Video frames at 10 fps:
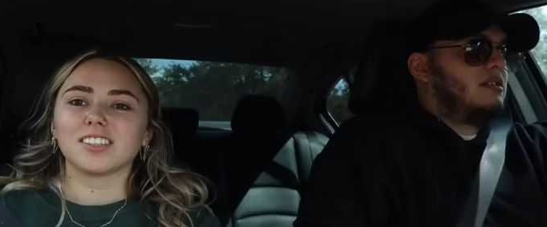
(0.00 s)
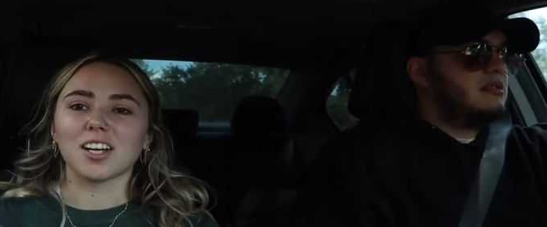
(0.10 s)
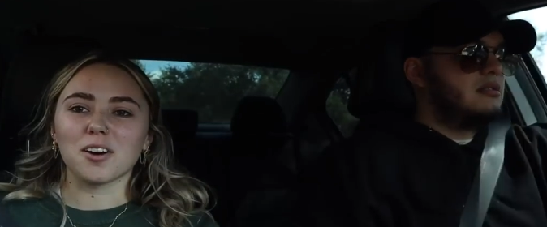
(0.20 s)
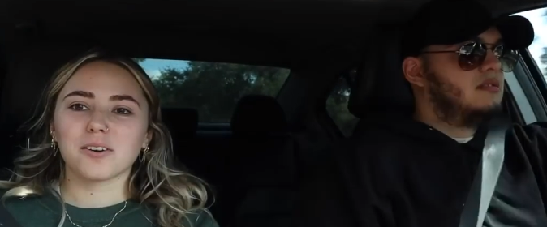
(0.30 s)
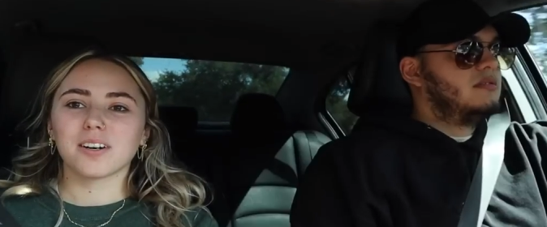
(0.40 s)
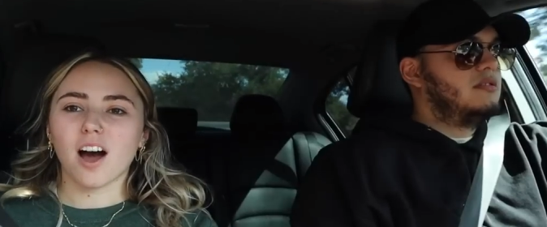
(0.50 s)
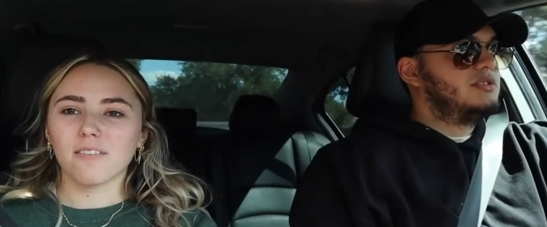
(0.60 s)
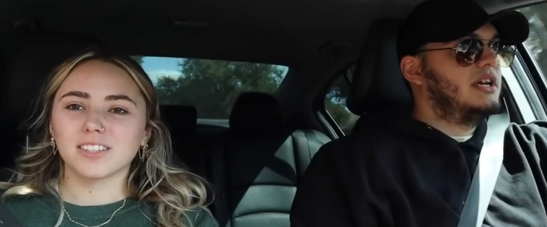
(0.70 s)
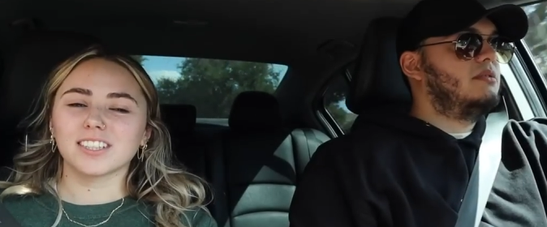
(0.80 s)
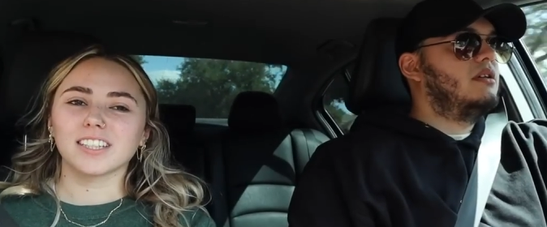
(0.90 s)
Speaker 1: so
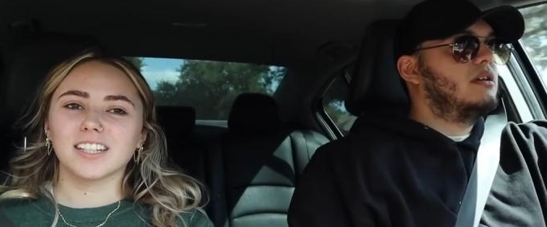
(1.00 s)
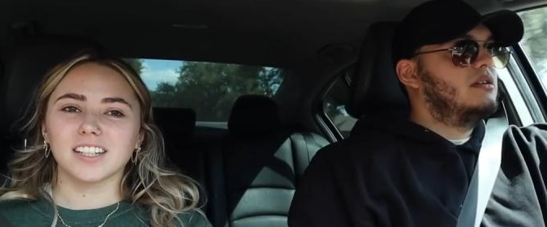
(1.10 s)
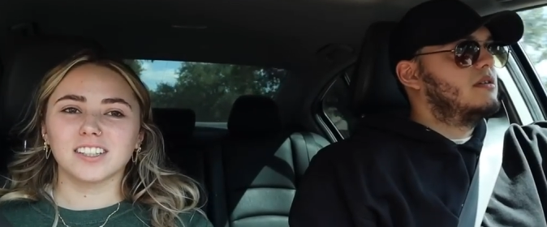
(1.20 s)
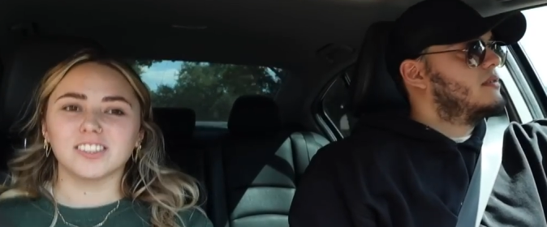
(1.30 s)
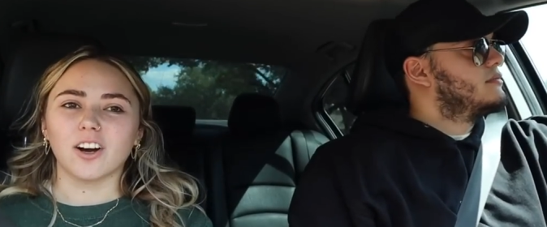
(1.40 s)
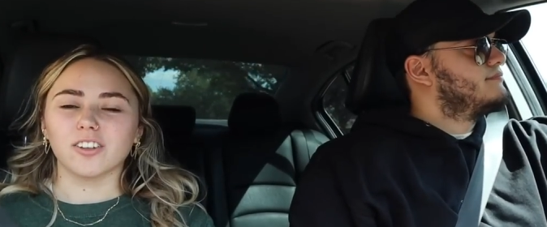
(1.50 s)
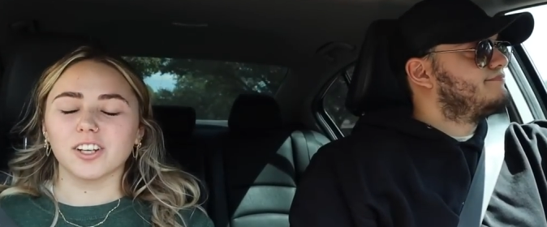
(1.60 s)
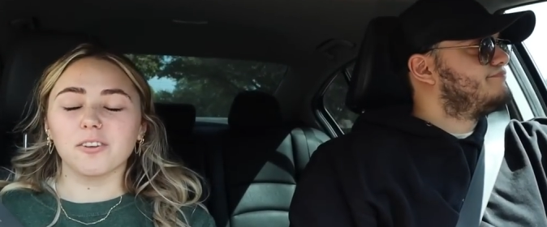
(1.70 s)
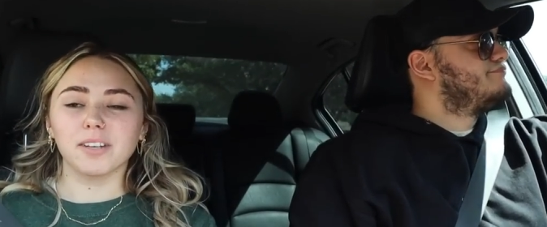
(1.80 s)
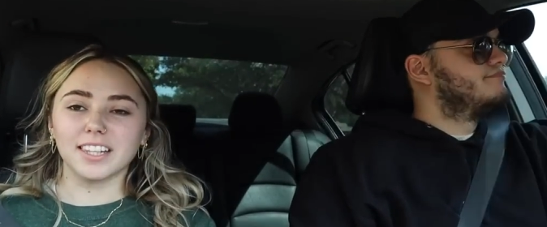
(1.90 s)
obviously y'all know we